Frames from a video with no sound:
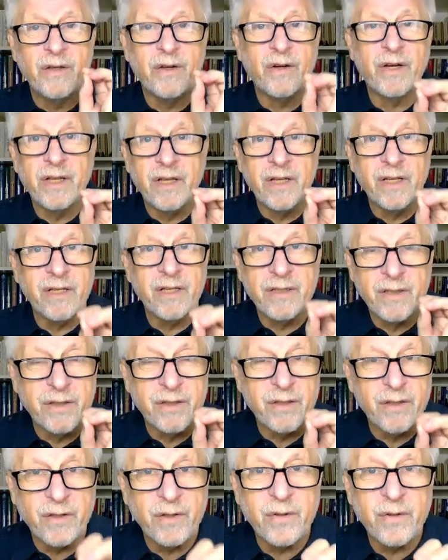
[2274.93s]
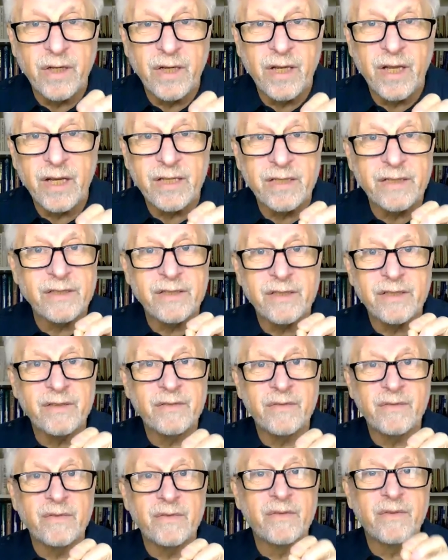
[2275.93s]
So when you're radiating,
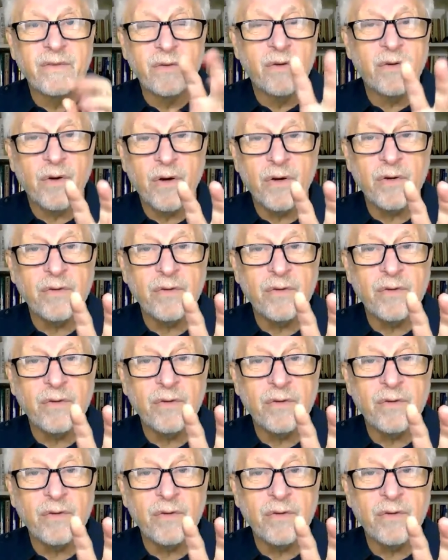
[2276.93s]
you're killing